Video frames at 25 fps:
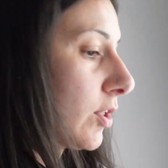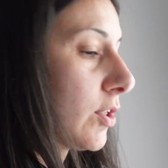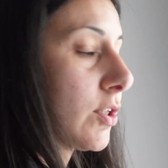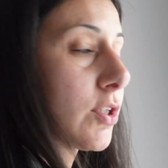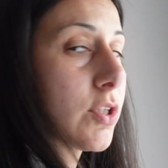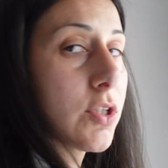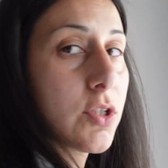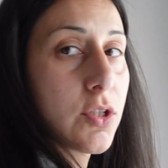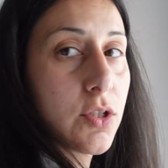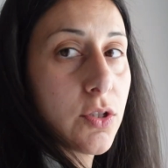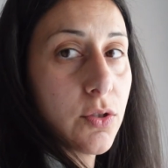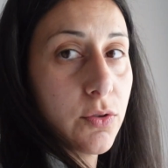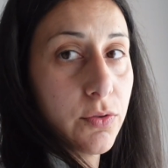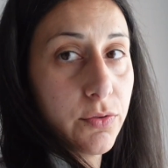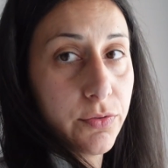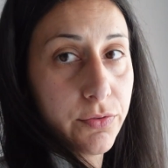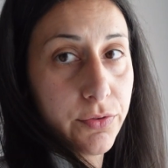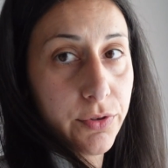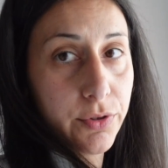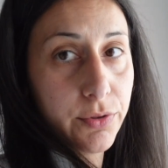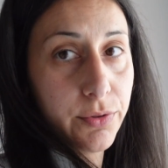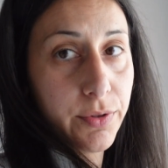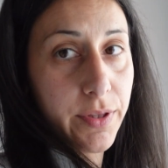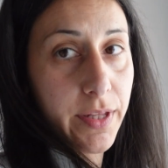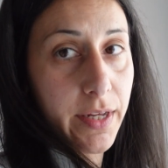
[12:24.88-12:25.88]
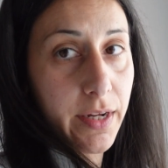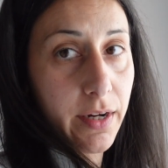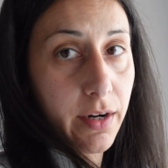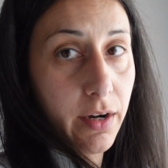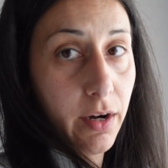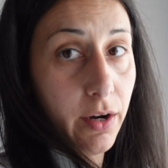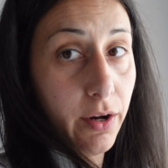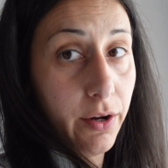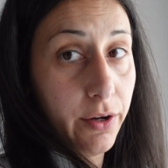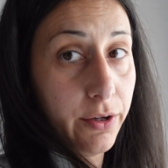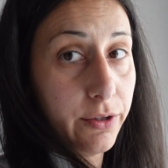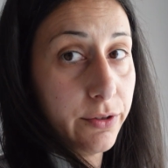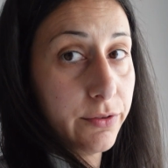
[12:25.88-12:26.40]
sort through all their
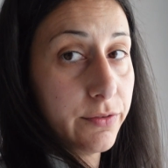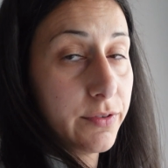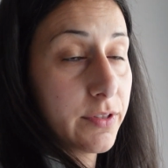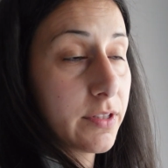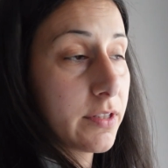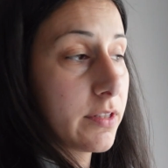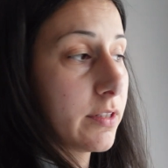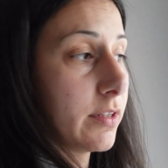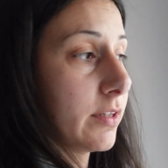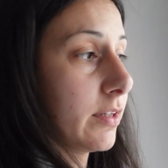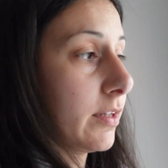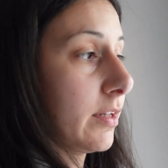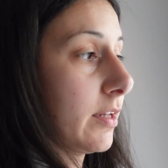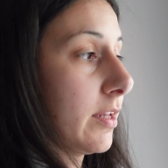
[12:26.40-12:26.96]
clothes.